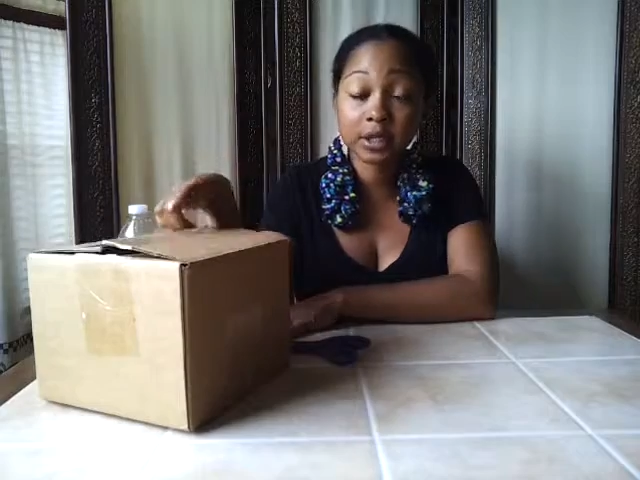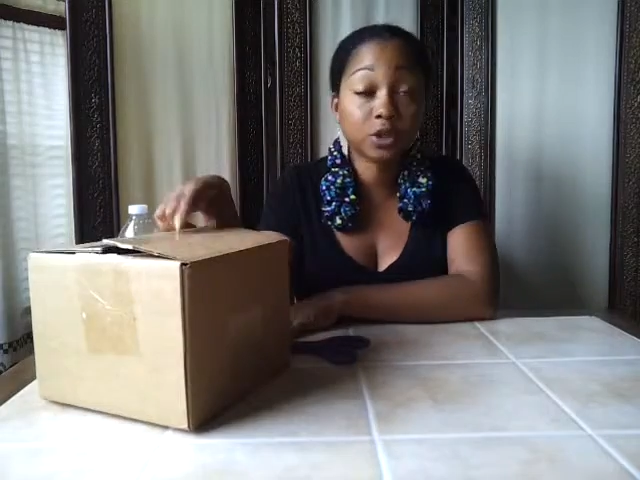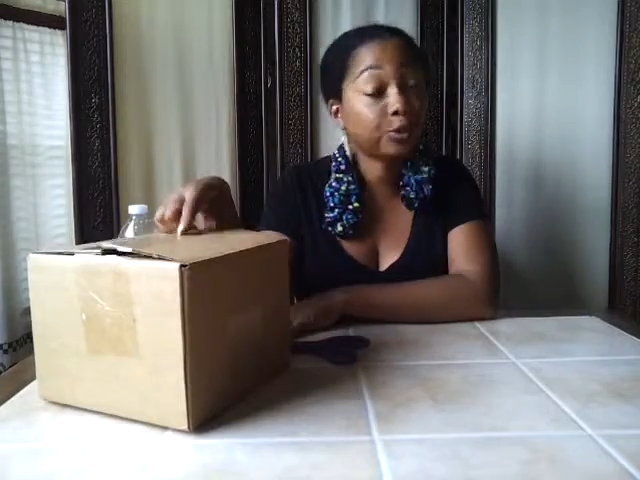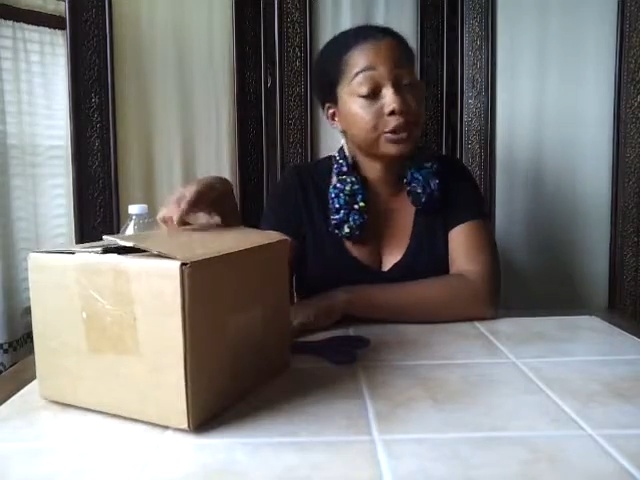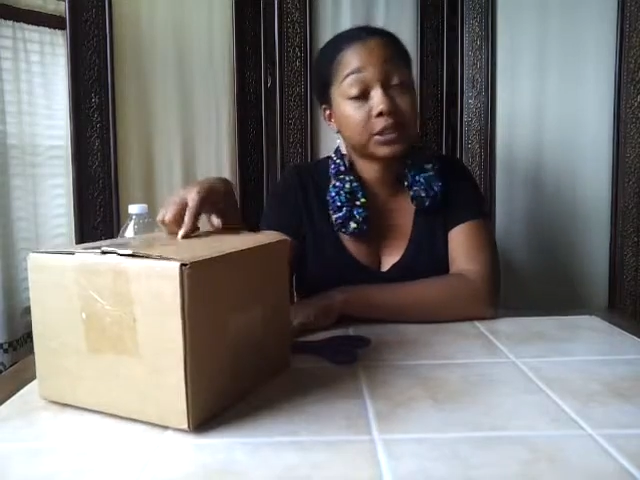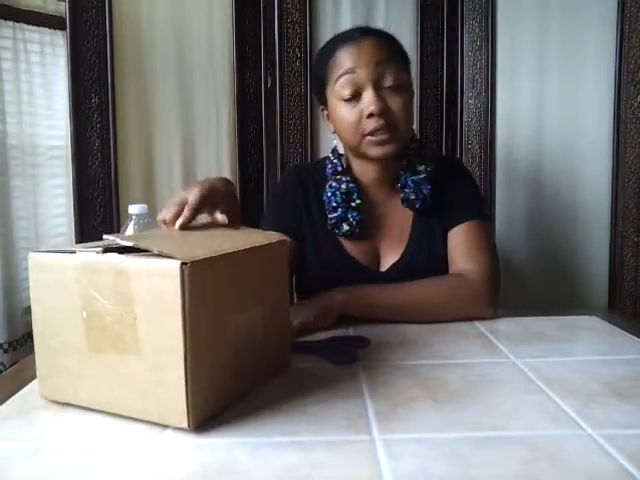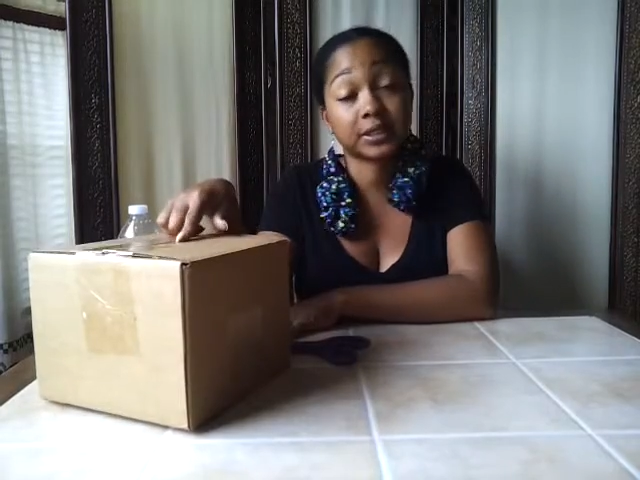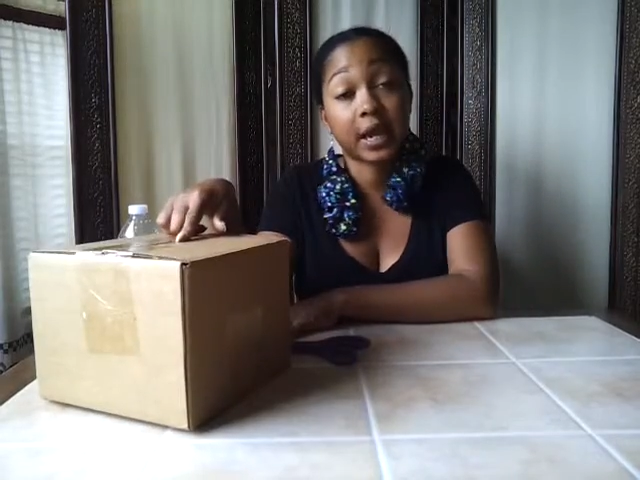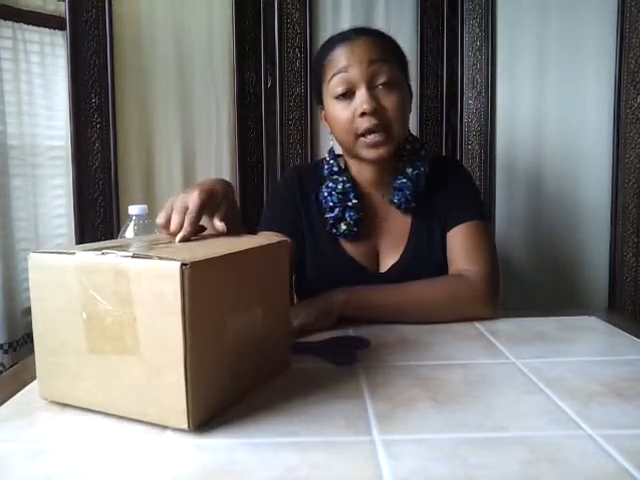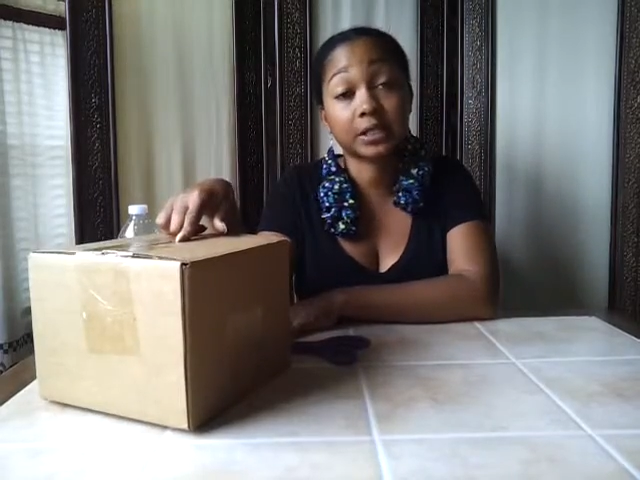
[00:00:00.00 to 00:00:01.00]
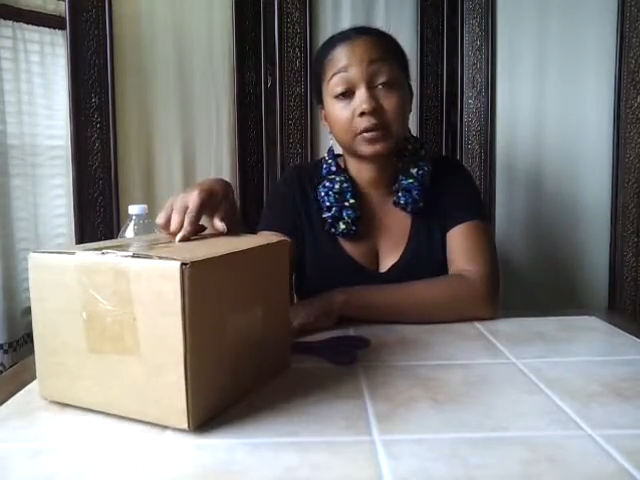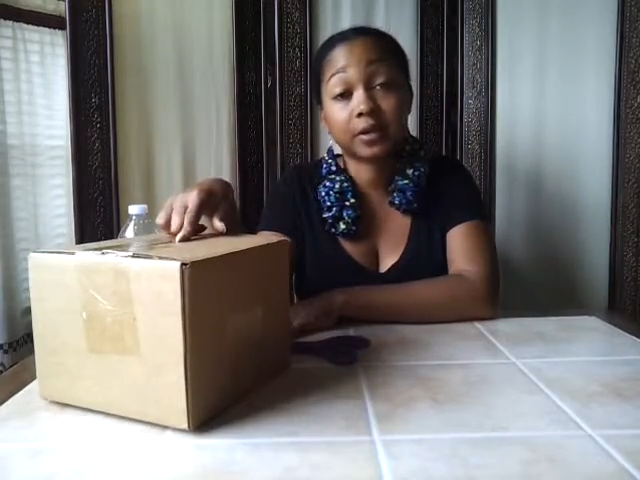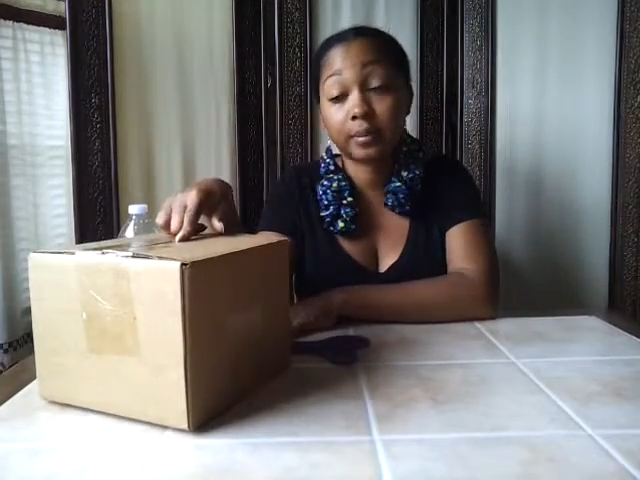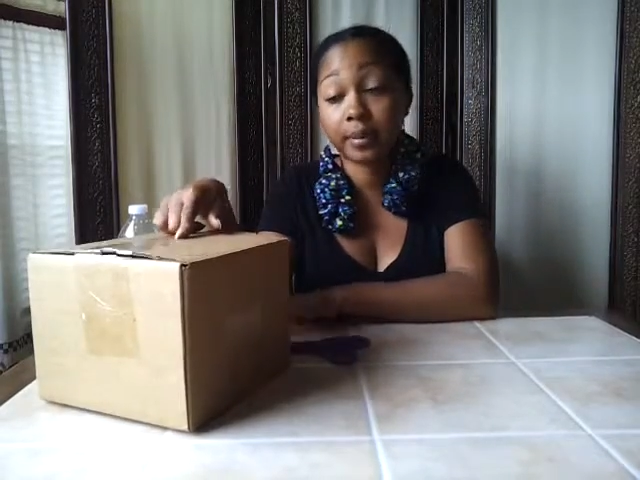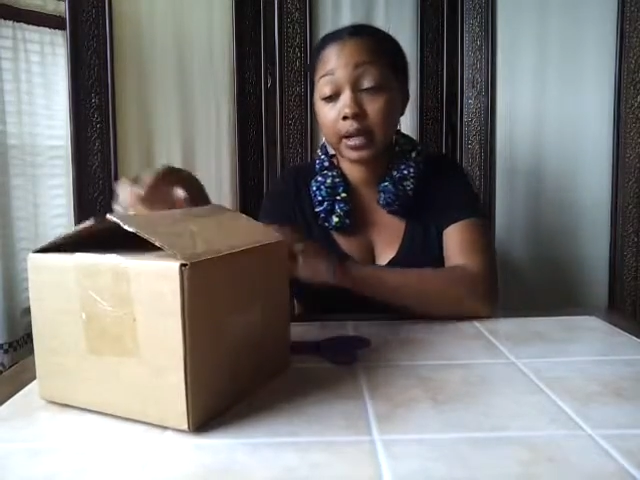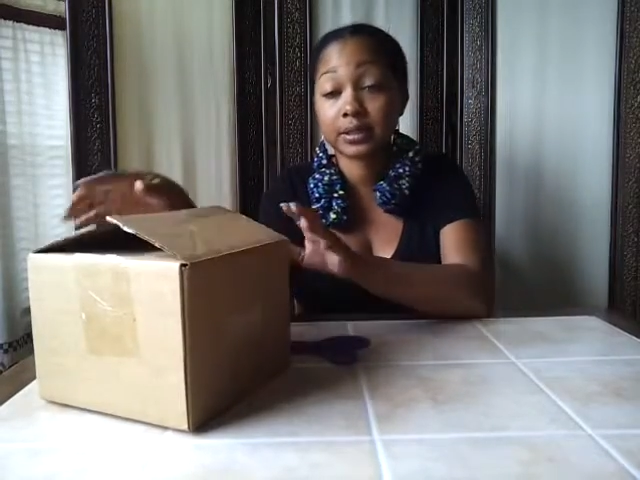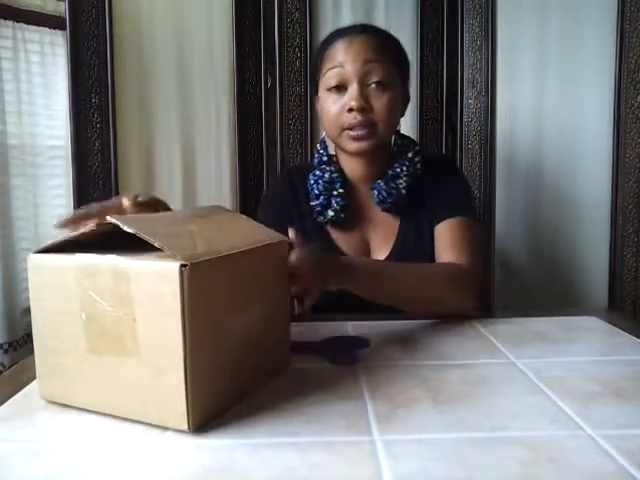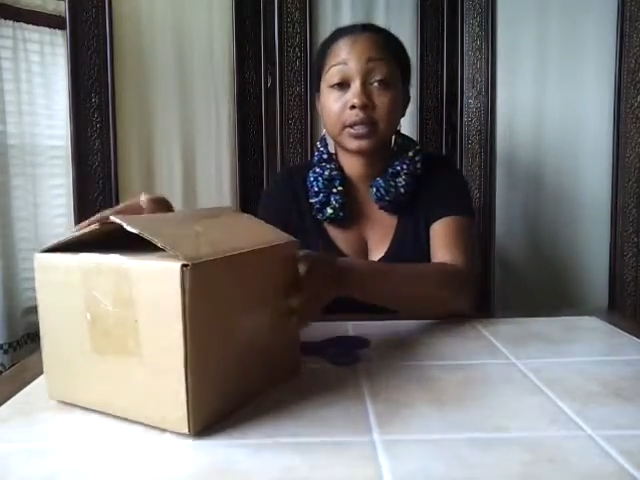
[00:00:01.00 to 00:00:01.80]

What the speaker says: increase the size of their boxes.